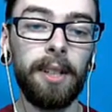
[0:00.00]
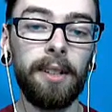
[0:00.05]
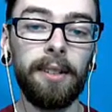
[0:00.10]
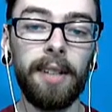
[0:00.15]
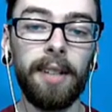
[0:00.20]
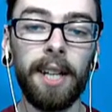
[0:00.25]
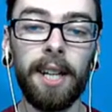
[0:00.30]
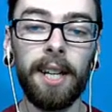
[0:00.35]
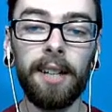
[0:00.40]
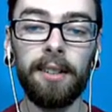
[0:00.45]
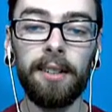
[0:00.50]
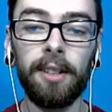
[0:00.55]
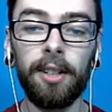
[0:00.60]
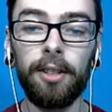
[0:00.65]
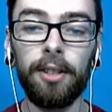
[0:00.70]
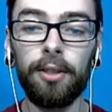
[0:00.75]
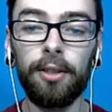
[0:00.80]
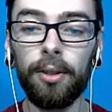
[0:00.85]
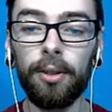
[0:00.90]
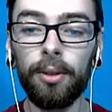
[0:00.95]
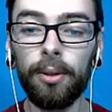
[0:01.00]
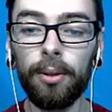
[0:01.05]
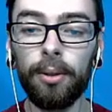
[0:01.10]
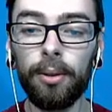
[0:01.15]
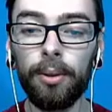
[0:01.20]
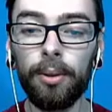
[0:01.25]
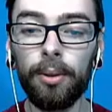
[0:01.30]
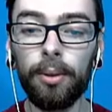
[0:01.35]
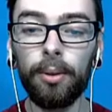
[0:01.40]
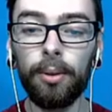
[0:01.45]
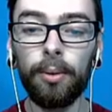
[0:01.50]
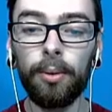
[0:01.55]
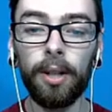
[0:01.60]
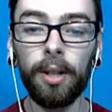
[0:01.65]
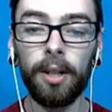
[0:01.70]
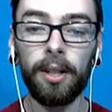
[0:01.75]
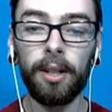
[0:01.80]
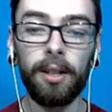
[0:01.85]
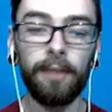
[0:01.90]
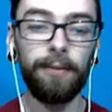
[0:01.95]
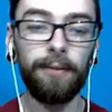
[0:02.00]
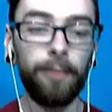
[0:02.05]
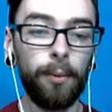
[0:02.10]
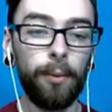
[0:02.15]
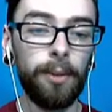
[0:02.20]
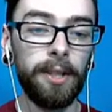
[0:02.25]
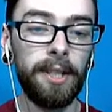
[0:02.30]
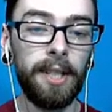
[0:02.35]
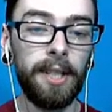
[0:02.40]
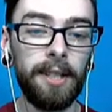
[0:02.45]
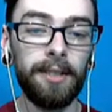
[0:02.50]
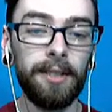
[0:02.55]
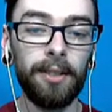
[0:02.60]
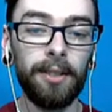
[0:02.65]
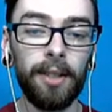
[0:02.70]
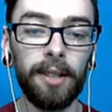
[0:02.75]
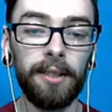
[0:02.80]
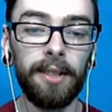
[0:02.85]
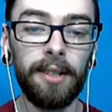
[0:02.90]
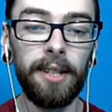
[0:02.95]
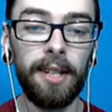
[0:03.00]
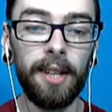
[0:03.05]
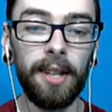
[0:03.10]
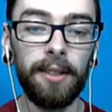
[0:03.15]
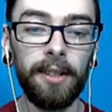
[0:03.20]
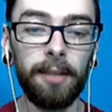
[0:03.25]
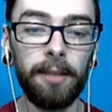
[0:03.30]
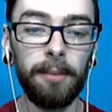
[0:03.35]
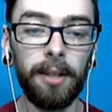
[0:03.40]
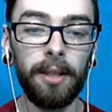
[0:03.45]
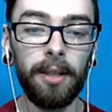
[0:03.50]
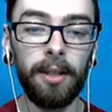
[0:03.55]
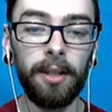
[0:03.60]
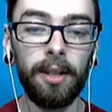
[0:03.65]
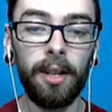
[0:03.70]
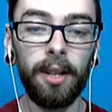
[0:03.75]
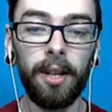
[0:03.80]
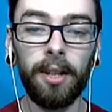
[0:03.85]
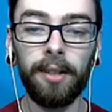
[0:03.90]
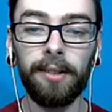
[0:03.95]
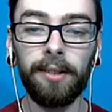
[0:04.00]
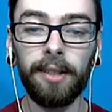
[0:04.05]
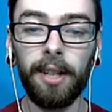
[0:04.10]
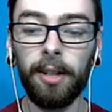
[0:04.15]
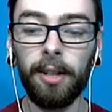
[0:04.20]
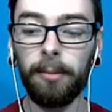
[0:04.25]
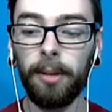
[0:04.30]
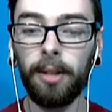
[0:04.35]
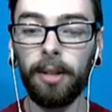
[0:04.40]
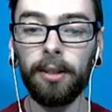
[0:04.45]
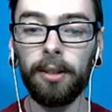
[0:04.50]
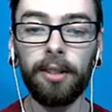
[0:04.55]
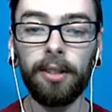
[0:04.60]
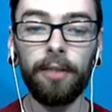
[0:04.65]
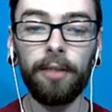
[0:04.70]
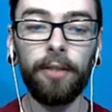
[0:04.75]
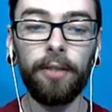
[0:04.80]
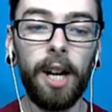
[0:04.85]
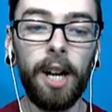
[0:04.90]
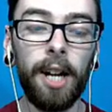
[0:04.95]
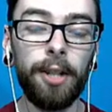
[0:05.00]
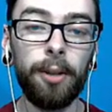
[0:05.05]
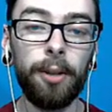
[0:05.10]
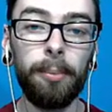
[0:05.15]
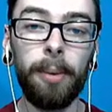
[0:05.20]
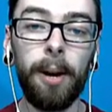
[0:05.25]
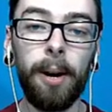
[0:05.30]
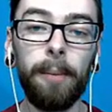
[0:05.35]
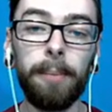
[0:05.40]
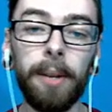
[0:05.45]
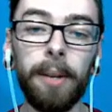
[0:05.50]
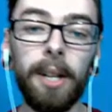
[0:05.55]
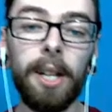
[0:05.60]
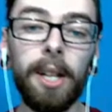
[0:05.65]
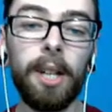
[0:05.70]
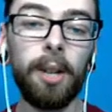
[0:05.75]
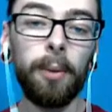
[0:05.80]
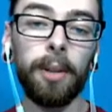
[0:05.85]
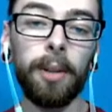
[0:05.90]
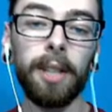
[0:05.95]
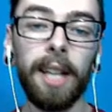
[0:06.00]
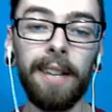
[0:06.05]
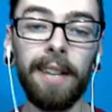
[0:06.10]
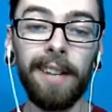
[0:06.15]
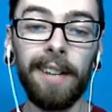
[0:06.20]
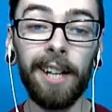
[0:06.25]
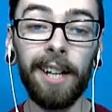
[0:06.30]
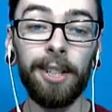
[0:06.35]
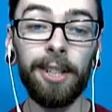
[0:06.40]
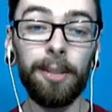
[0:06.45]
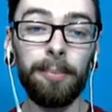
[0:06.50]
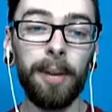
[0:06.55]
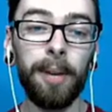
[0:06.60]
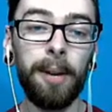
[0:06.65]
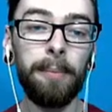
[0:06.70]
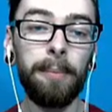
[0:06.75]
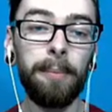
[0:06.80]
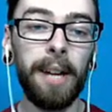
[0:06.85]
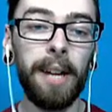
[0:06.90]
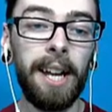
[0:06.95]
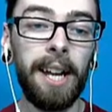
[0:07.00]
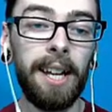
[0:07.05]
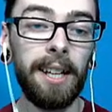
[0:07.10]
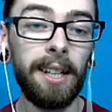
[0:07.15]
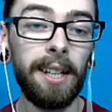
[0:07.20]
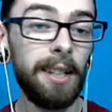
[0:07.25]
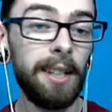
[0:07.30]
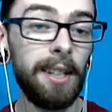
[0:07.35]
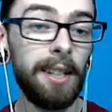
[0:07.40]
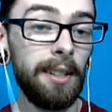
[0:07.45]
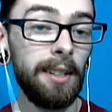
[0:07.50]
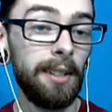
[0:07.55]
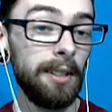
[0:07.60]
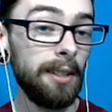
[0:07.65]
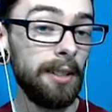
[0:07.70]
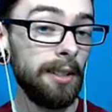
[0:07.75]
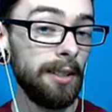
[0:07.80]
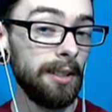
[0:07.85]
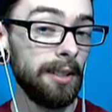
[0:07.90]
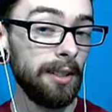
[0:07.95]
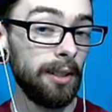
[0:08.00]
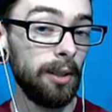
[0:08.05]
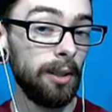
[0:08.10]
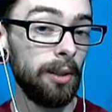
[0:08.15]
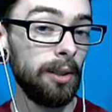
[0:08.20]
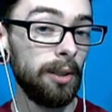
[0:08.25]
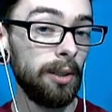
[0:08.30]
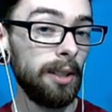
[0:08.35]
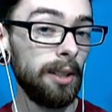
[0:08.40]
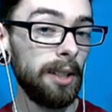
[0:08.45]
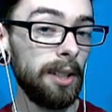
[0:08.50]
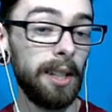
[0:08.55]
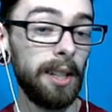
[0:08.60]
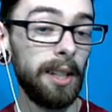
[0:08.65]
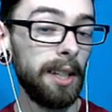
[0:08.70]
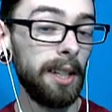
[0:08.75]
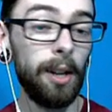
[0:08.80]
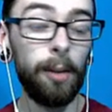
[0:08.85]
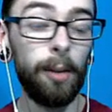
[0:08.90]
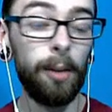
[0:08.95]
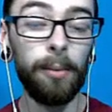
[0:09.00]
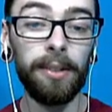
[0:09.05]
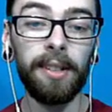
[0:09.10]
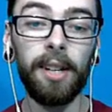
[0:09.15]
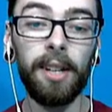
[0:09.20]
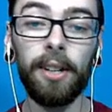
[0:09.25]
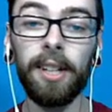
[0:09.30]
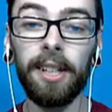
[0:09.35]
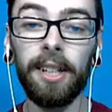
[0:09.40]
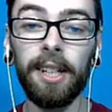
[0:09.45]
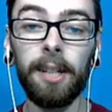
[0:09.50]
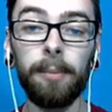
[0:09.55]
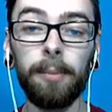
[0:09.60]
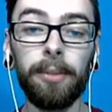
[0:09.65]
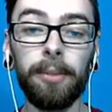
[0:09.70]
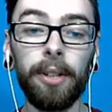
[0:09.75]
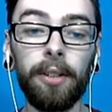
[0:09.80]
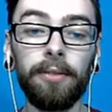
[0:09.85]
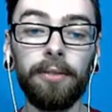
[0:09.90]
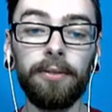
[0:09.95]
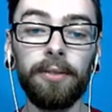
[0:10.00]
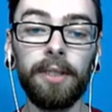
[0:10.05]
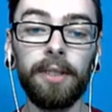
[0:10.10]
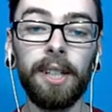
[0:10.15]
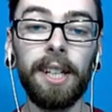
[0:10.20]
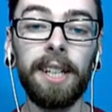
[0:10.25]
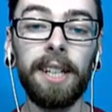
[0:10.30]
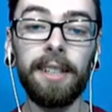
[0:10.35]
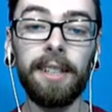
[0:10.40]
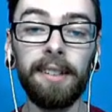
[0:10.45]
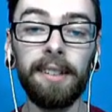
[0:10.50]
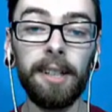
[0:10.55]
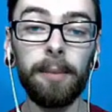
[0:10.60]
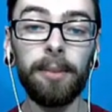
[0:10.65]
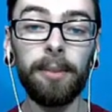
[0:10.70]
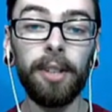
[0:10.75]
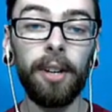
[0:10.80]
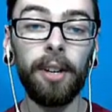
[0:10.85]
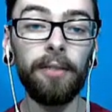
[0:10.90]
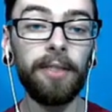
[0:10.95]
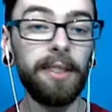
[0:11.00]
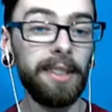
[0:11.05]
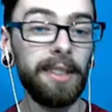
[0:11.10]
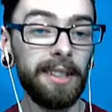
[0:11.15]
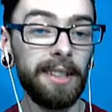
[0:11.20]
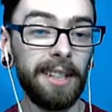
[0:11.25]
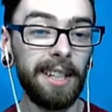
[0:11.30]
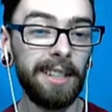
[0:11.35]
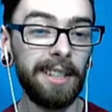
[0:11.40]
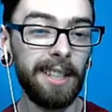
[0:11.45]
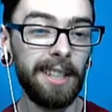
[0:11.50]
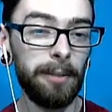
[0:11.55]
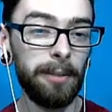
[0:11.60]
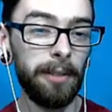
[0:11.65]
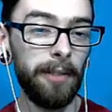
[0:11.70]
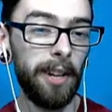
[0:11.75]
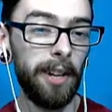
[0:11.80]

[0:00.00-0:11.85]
Psychic's gonna do 14, so that's nothing to be uh, scared about. Let's go for a Hydro Pump. We land the Hydro Pump and... Almost takes it out. Can he hit himself? He does hit himself. Does he? Can he shake himself